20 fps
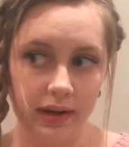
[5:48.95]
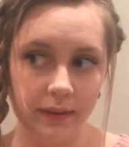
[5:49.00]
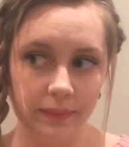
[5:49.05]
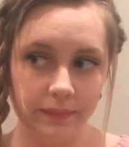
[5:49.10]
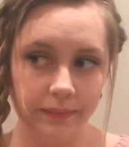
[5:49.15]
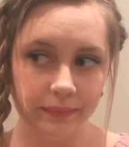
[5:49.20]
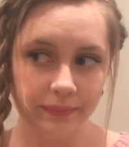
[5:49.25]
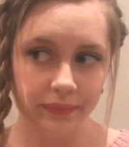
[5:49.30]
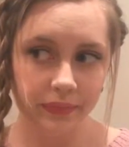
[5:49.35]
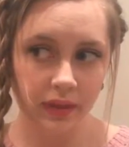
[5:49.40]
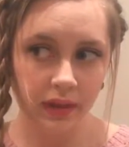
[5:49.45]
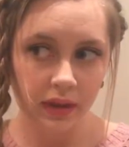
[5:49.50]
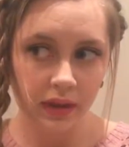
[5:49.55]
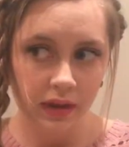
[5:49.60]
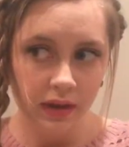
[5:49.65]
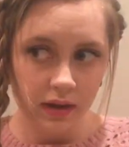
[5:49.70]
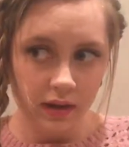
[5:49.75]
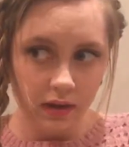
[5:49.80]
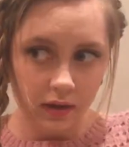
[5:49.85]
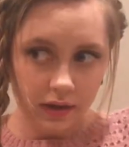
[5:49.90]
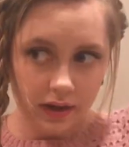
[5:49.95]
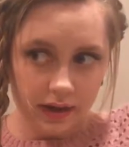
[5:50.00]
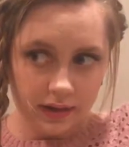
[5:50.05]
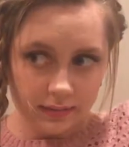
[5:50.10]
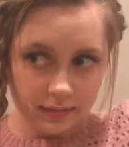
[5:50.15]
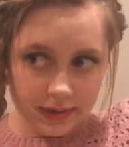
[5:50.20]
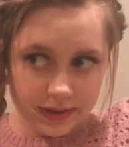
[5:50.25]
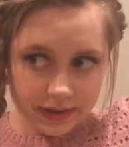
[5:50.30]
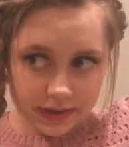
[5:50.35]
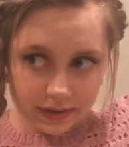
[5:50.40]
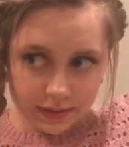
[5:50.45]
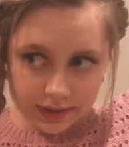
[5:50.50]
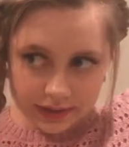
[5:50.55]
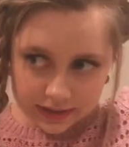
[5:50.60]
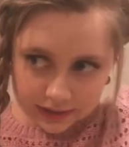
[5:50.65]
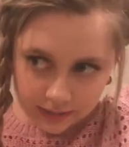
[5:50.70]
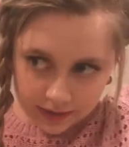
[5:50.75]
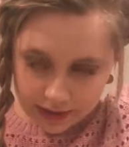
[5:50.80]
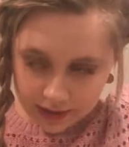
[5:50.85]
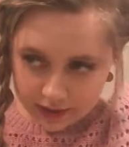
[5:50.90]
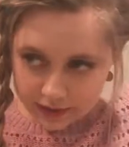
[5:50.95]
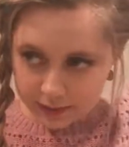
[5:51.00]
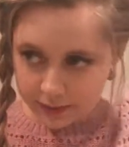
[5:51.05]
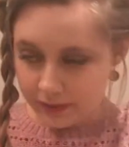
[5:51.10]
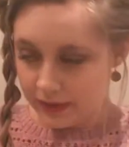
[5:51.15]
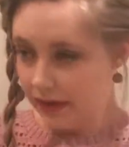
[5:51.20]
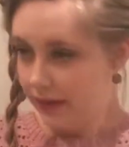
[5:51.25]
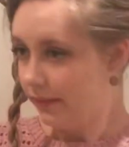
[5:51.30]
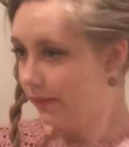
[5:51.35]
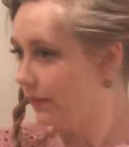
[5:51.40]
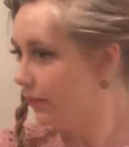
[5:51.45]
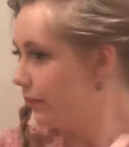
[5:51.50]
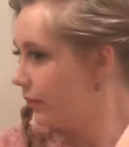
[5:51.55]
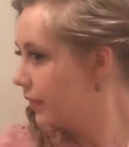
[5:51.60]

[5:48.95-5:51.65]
it, go ahead and mist it with some hairspray.